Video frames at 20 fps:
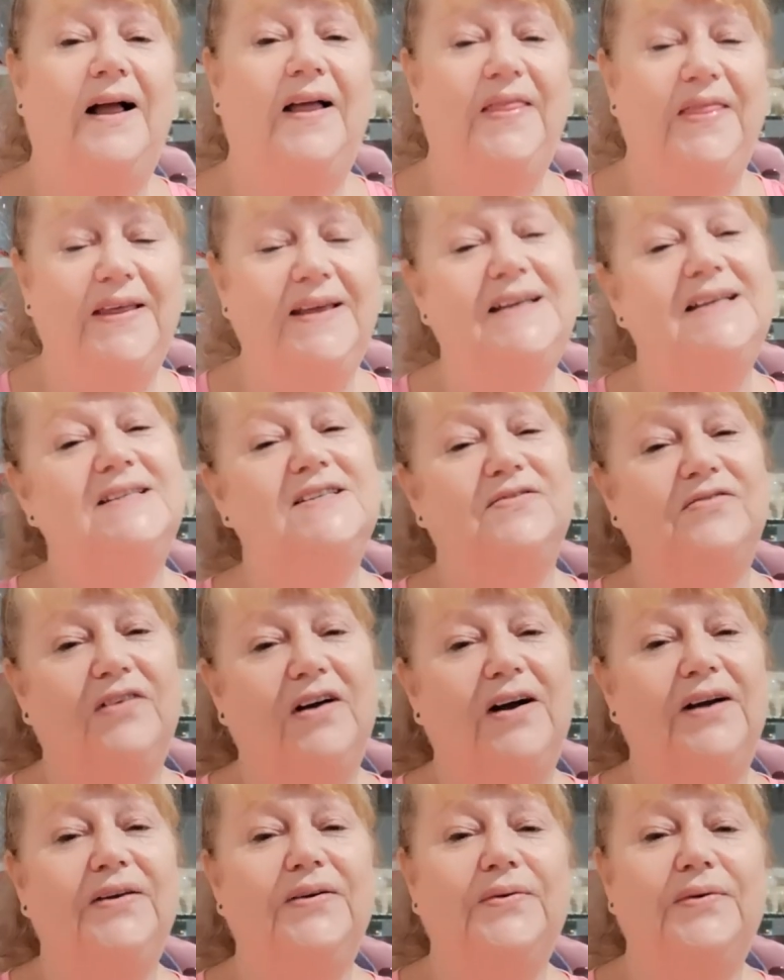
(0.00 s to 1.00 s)
And these
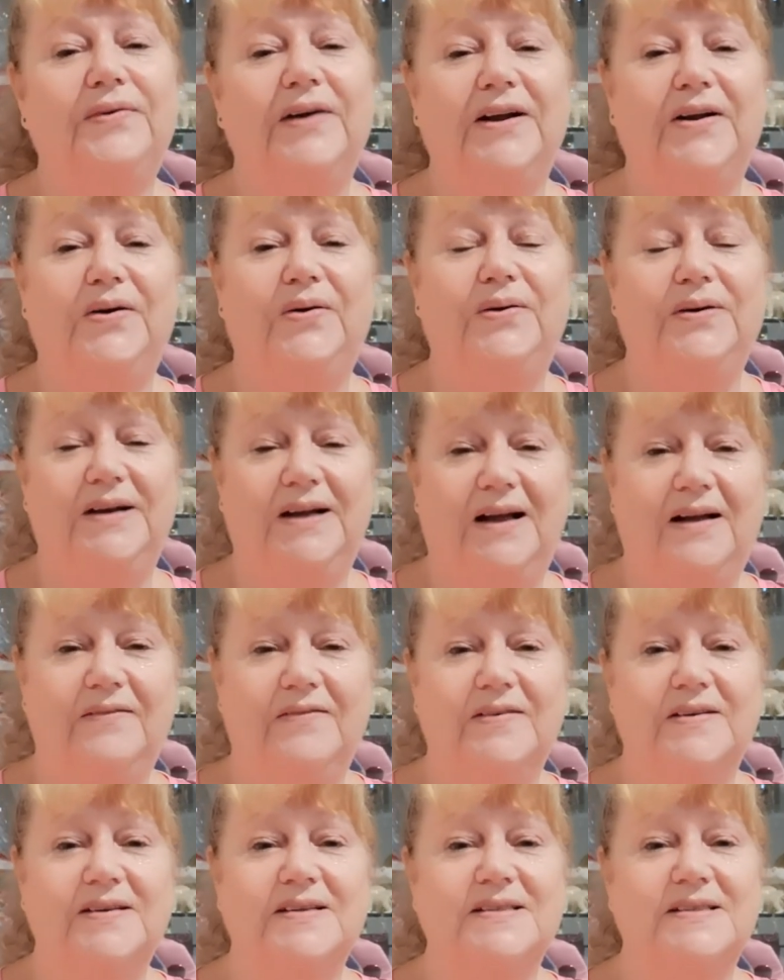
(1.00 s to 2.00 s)
vinyl record
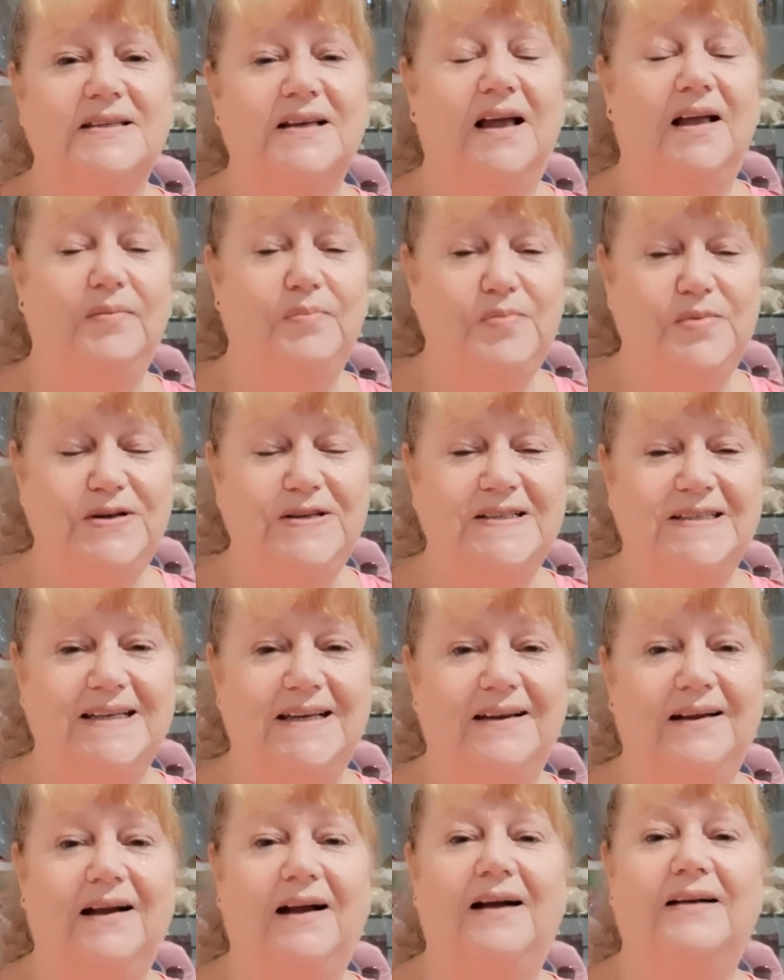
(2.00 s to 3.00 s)
covers and
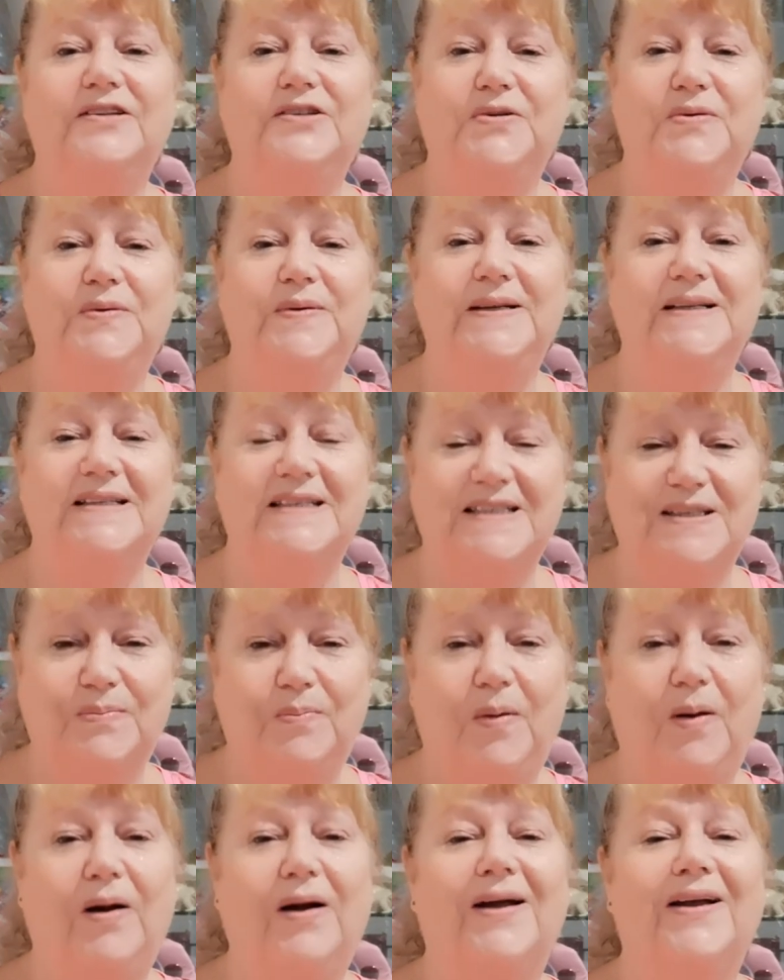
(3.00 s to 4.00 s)
music are to
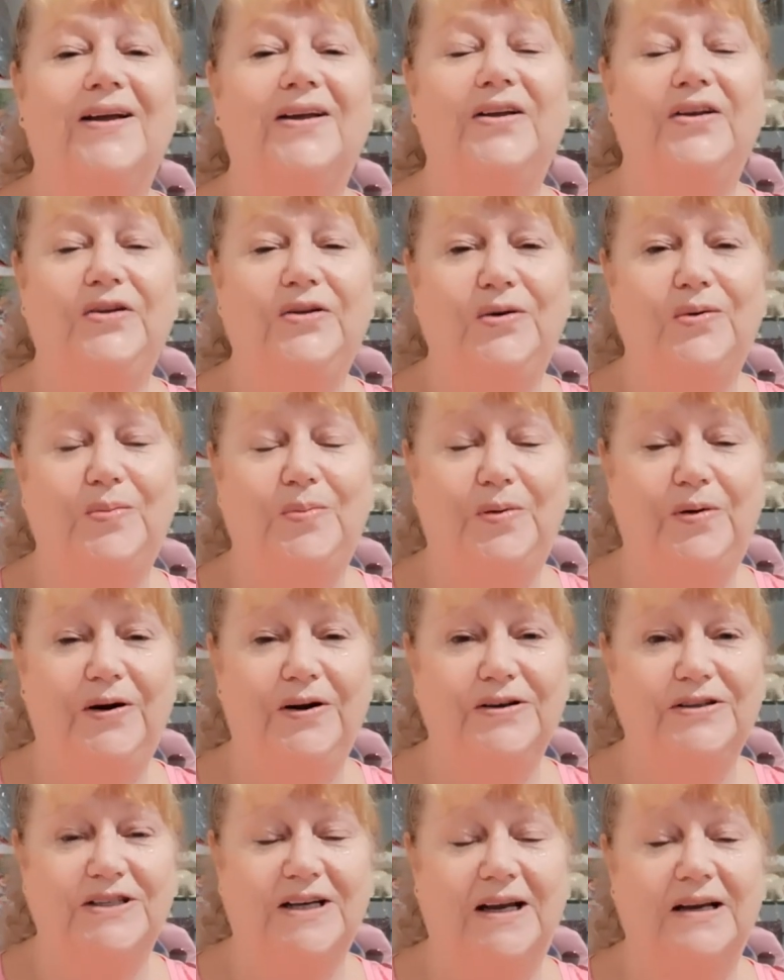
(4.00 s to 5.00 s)
inspire your
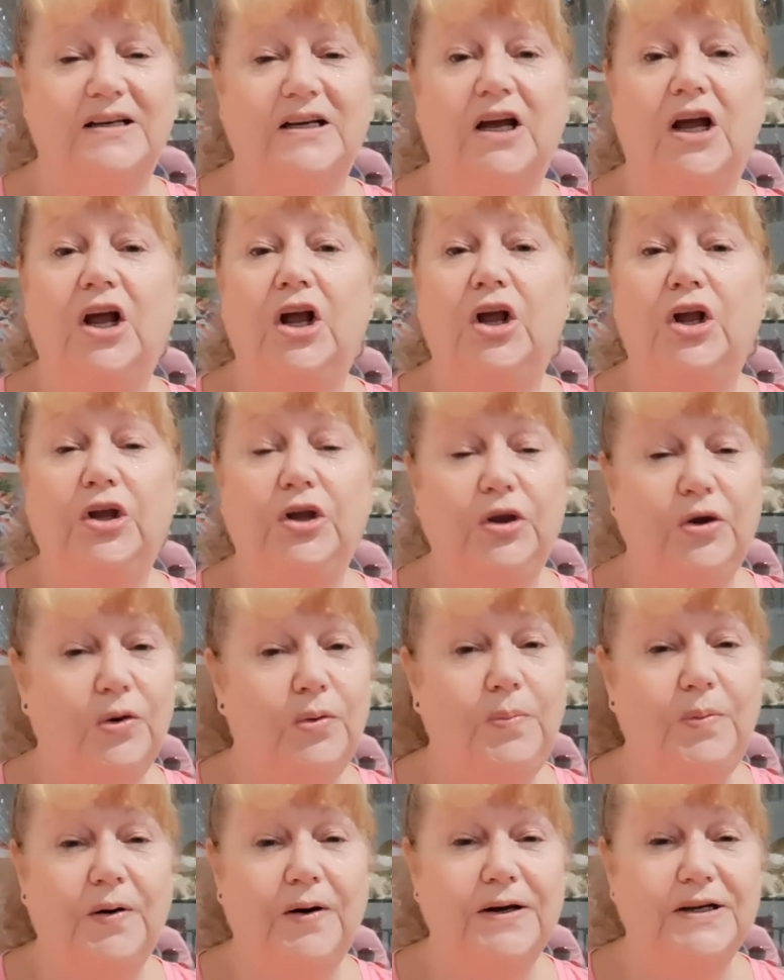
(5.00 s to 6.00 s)
project.
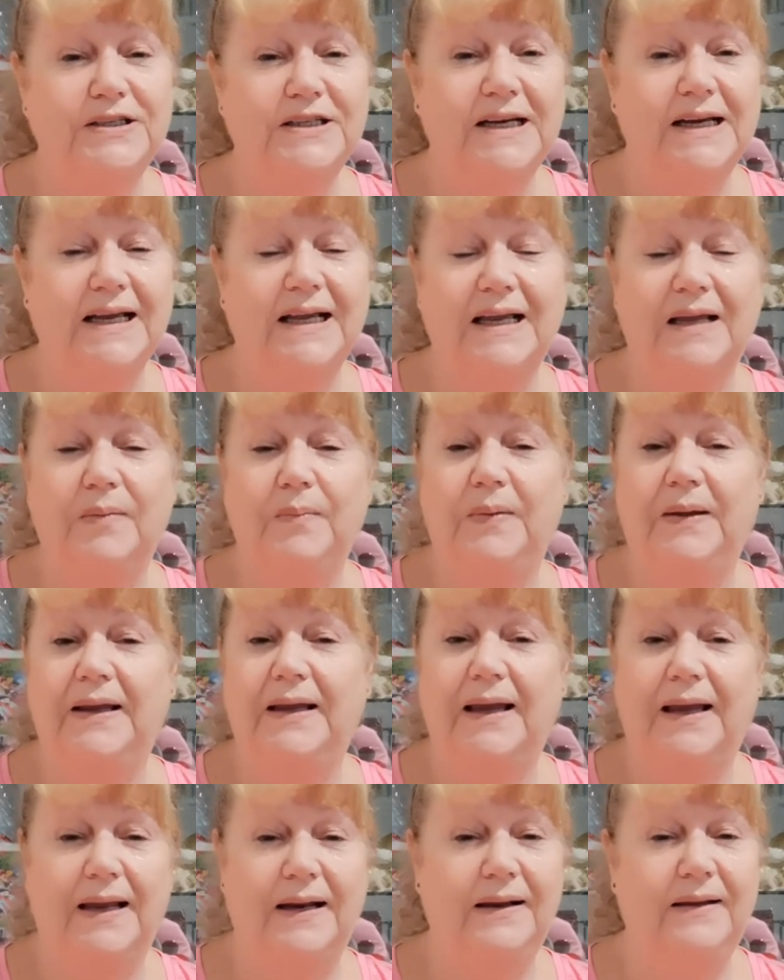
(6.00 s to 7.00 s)
Your project can
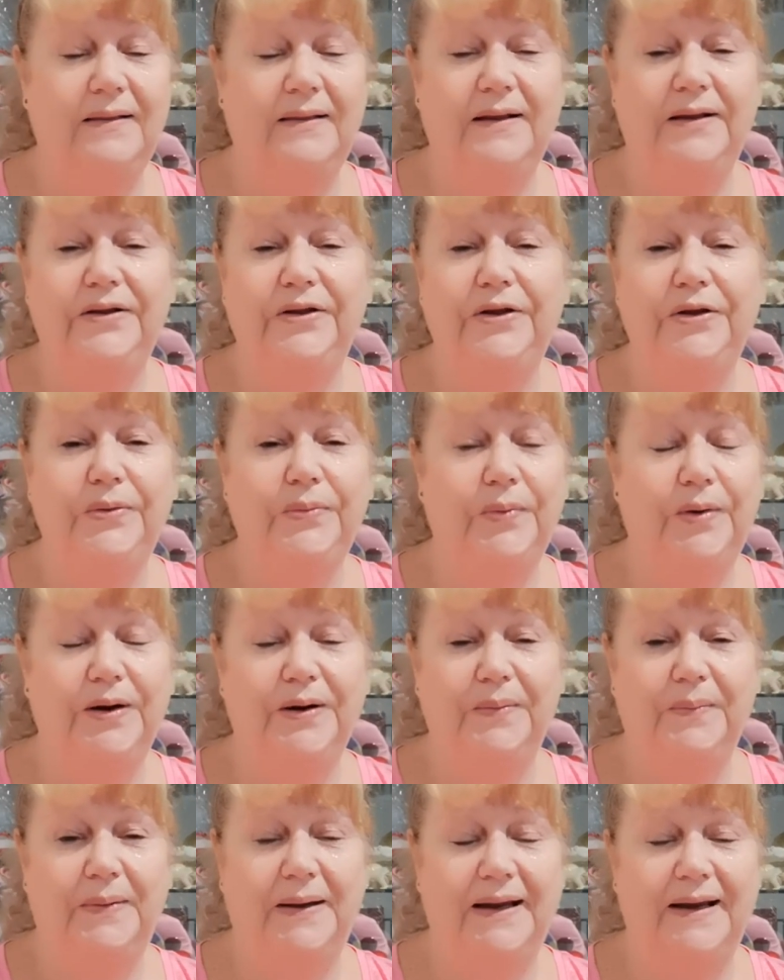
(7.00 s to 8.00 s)
be anything you want
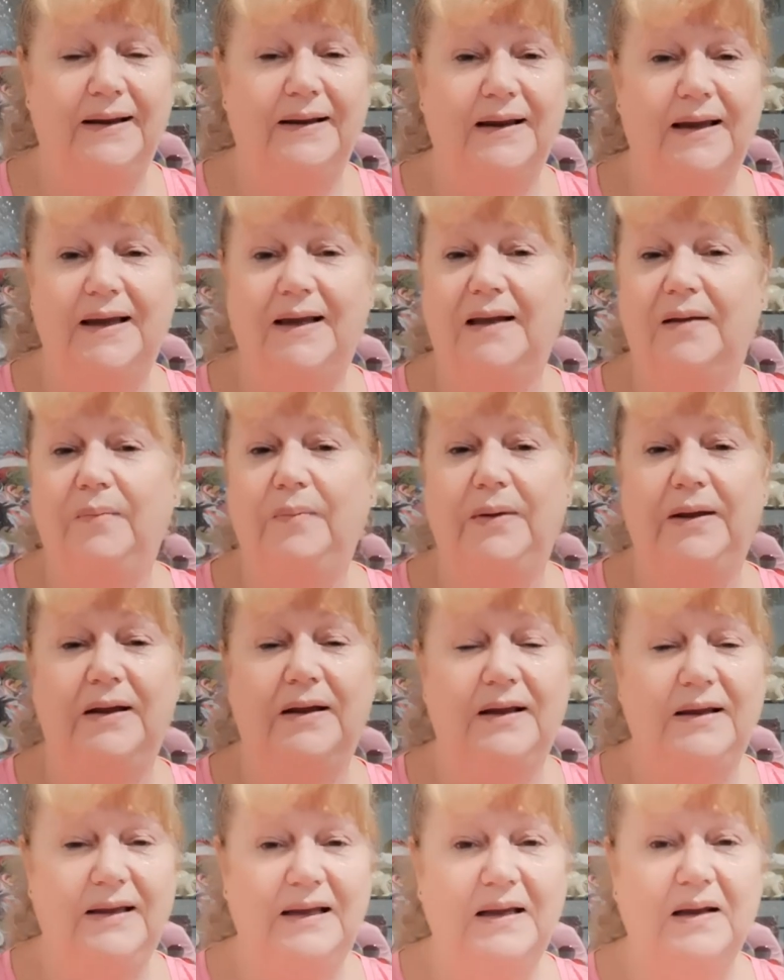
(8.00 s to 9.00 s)
to make. It can be
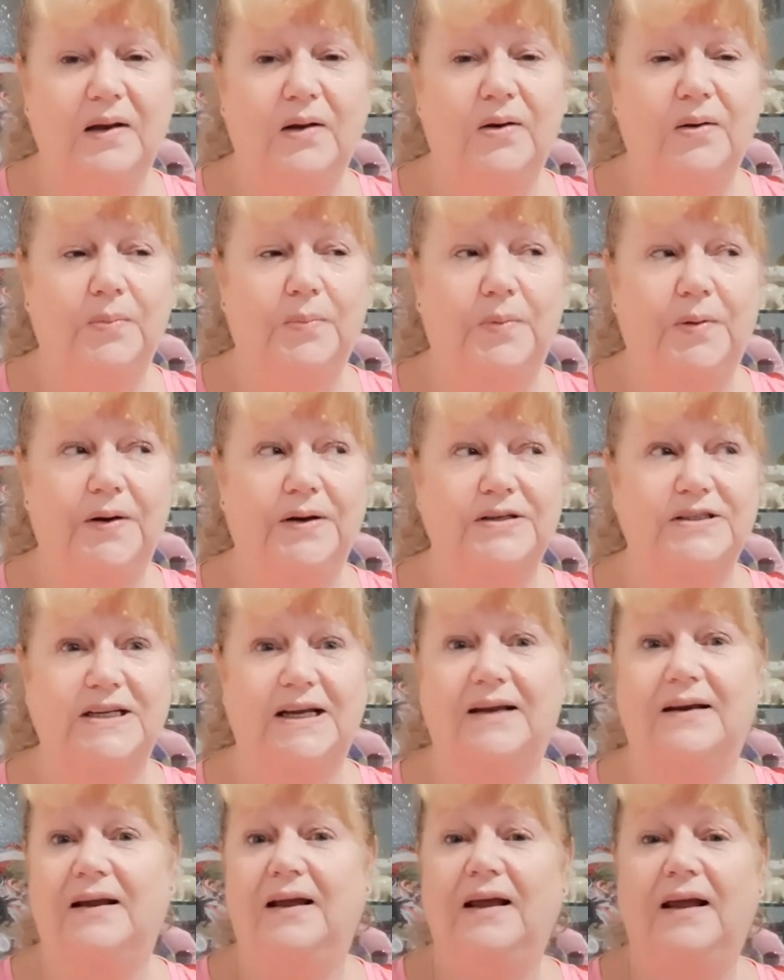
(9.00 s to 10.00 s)
a year-long
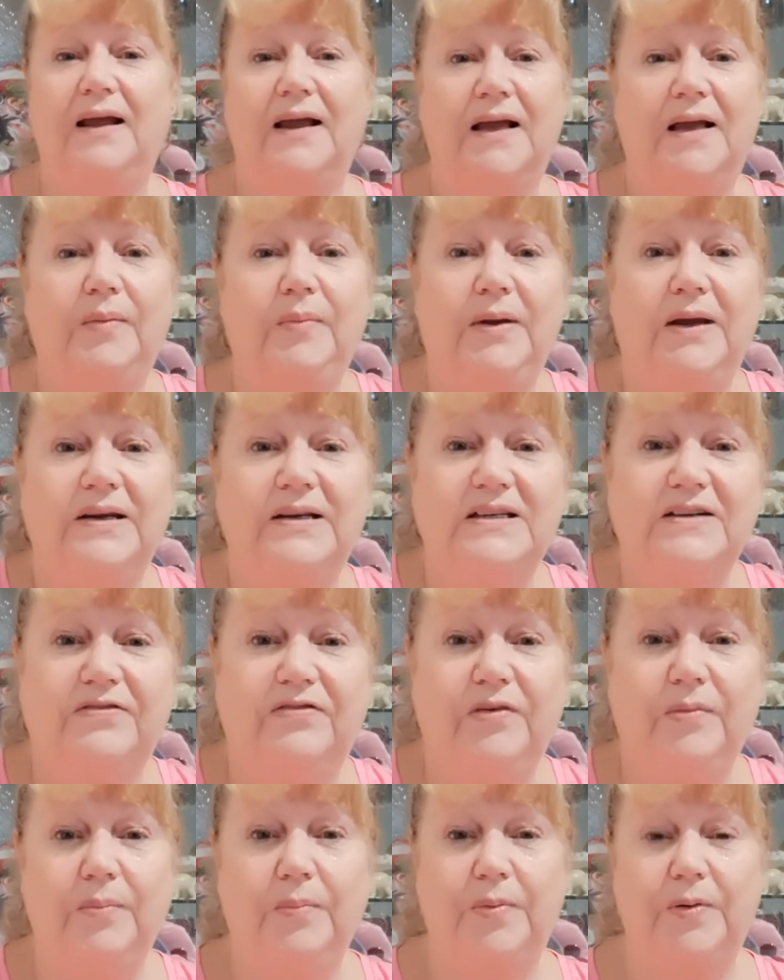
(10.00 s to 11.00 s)
project. It can be a
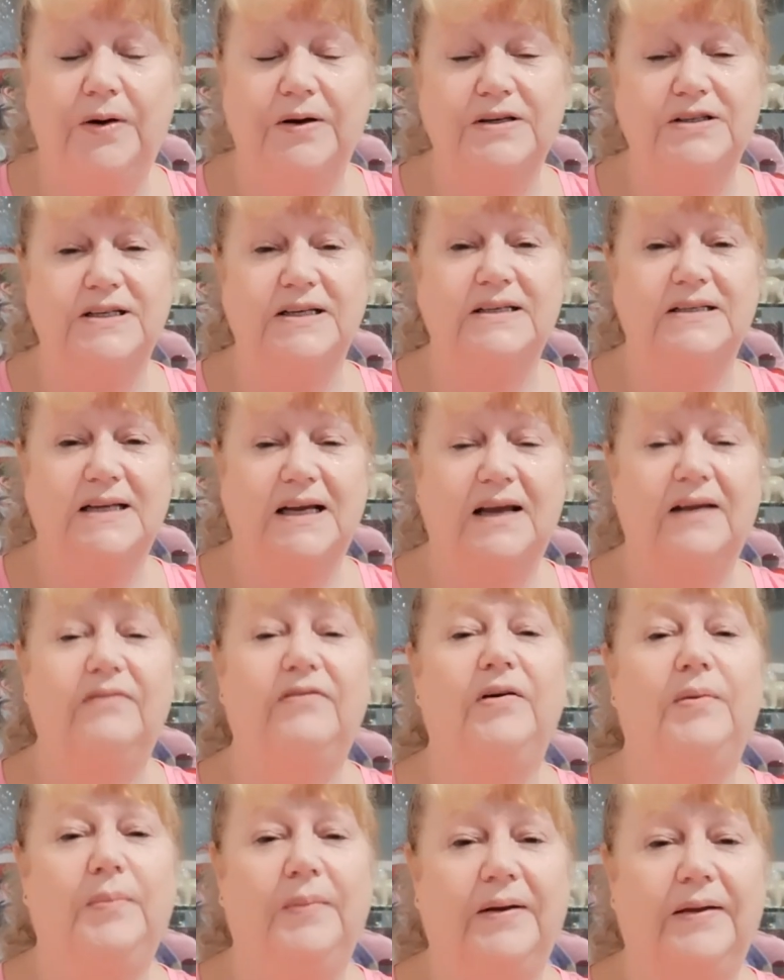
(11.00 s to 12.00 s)
different project
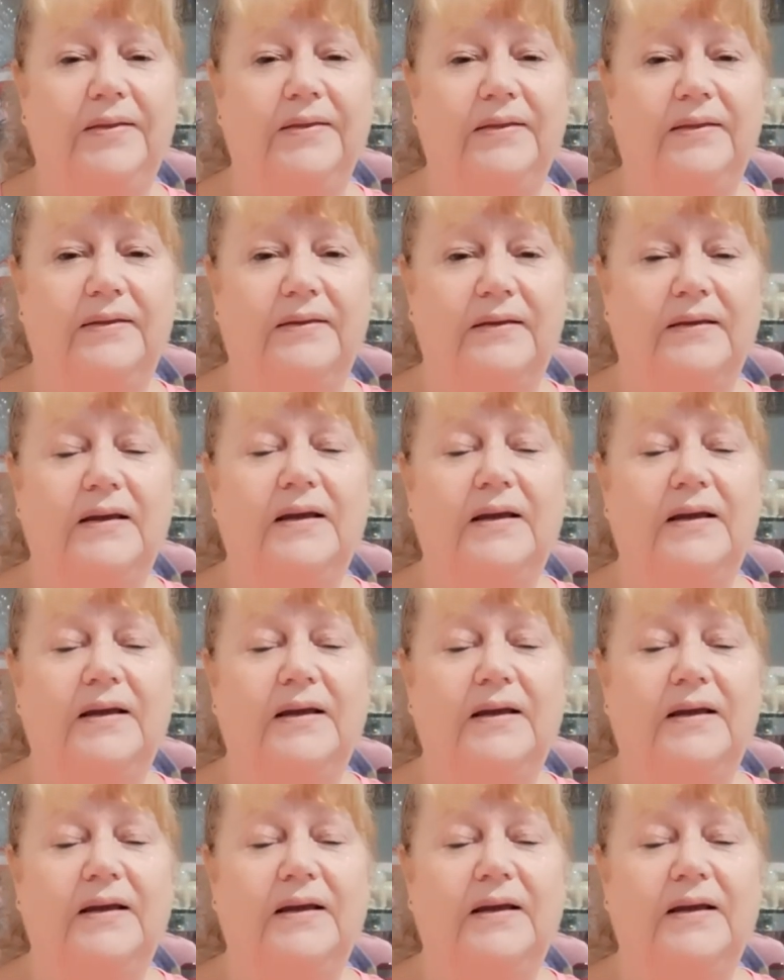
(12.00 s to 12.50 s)
every month.